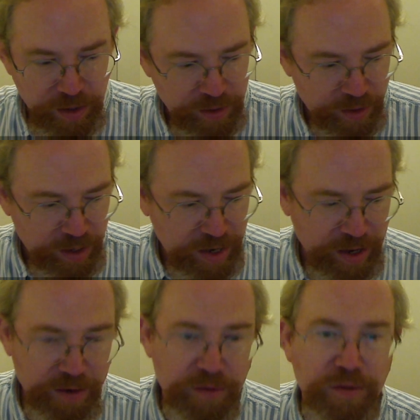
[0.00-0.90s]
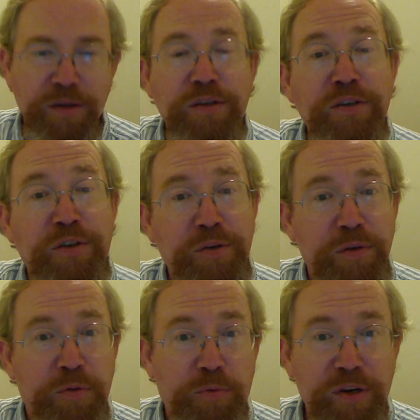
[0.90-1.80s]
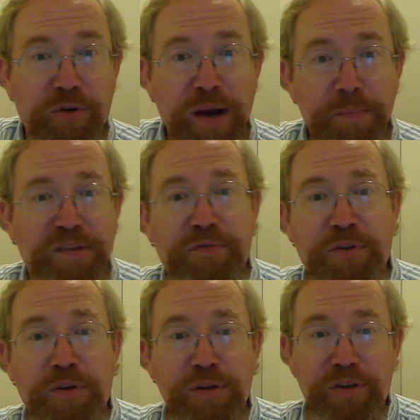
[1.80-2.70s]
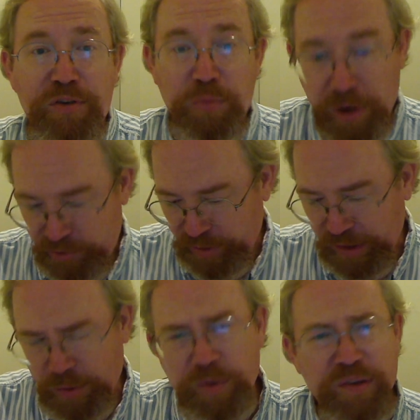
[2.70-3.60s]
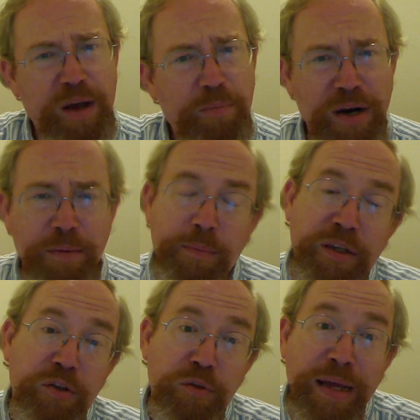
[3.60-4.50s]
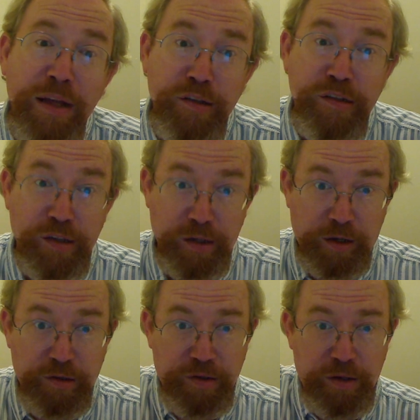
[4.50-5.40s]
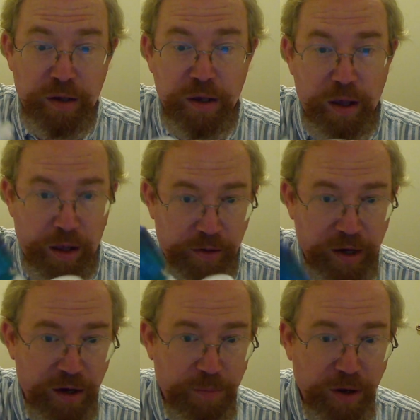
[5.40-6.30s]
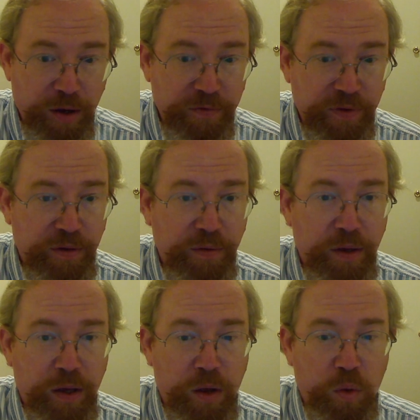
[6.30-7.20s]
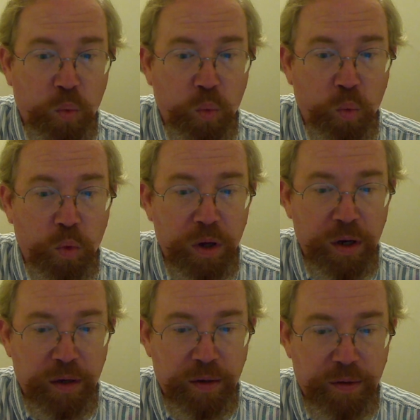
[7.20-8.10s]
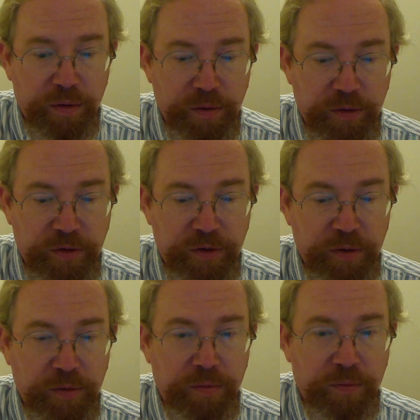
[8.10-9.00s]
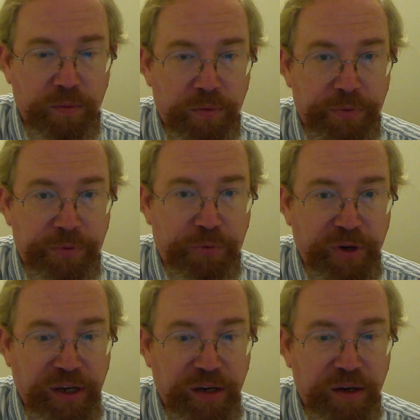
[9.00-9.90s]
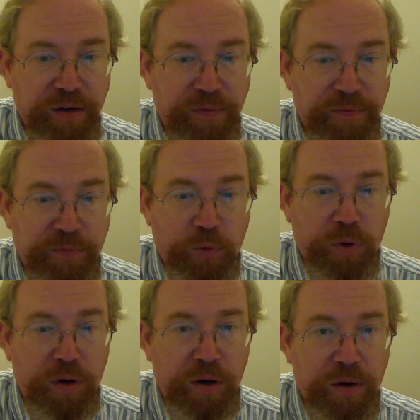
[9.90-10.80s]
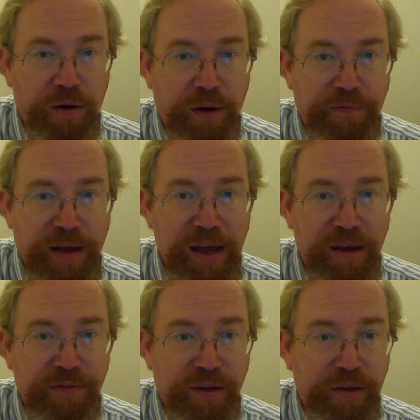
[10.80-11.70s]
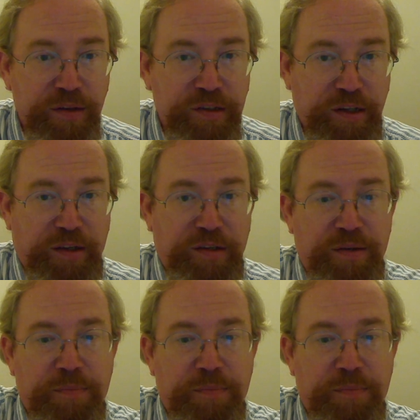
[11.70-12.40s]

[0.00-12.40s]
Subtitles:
Now, 2 to 3 drops of Dawn Dishwashing Liquid. So I'll probably do about 6. I'll count them off. 1, 2, 3, 4, 5, 6.